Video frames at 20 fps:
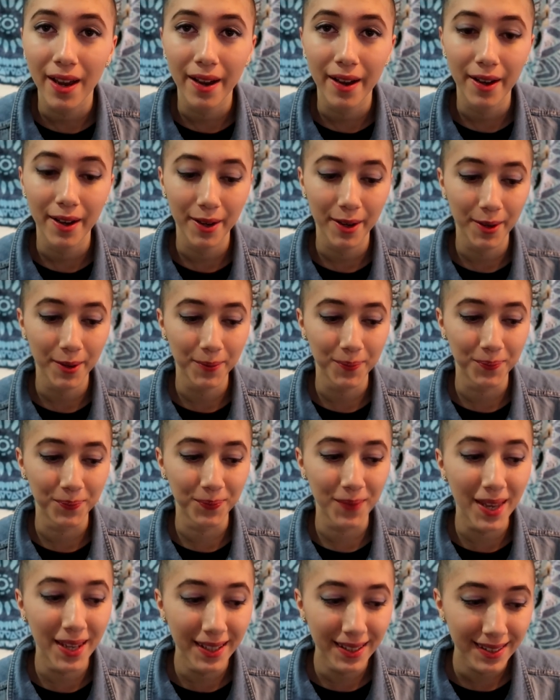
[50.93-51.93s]
I
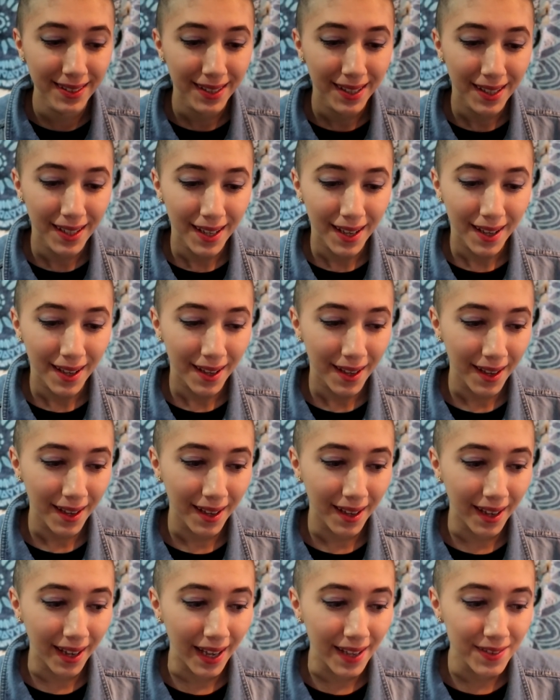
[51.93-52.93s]

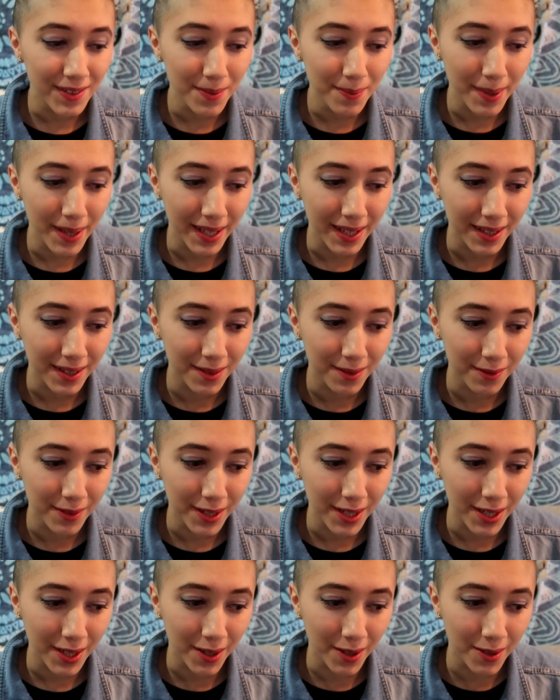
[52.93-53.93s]
haven't made
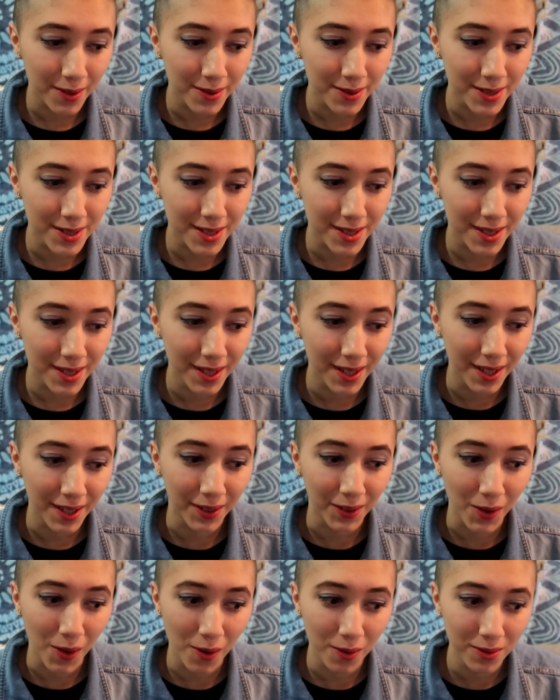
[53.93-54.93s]
videos in a
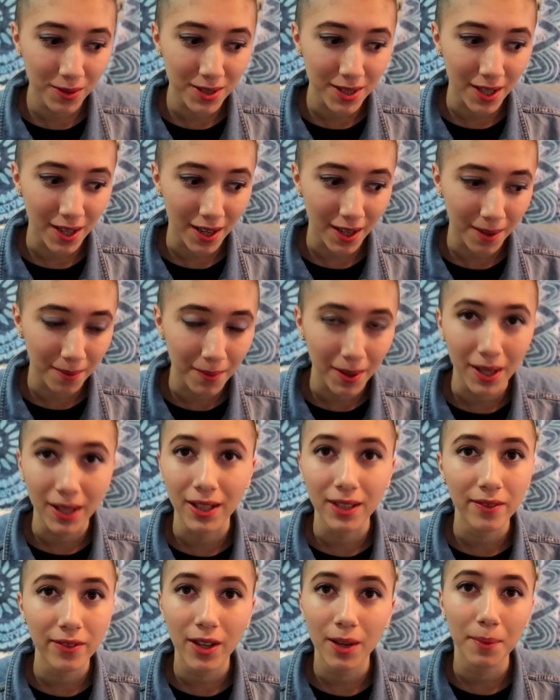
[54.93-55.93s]
long time. I
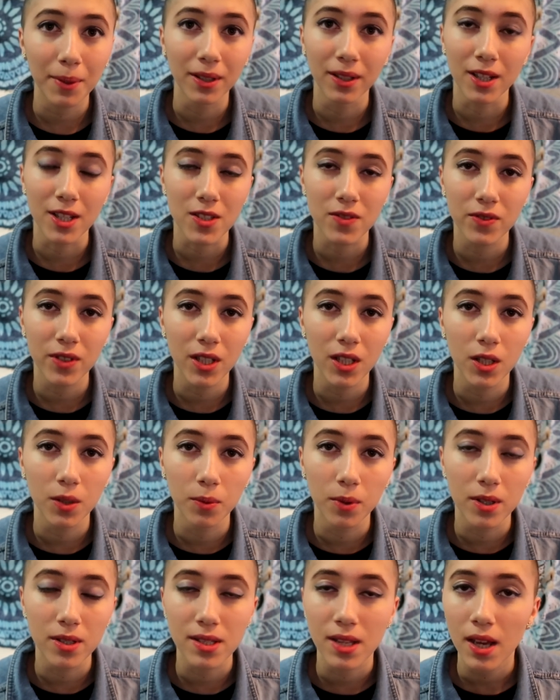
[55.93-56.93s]
love how my last video
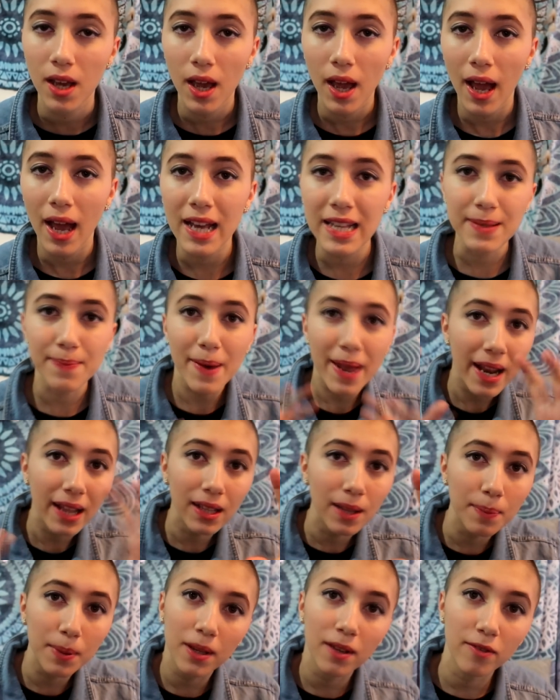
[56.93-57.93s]
was, has
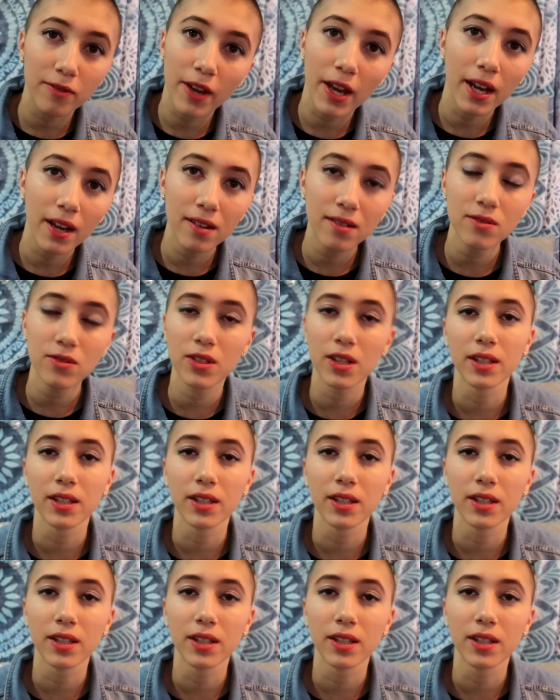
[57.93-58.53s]
Manila been found?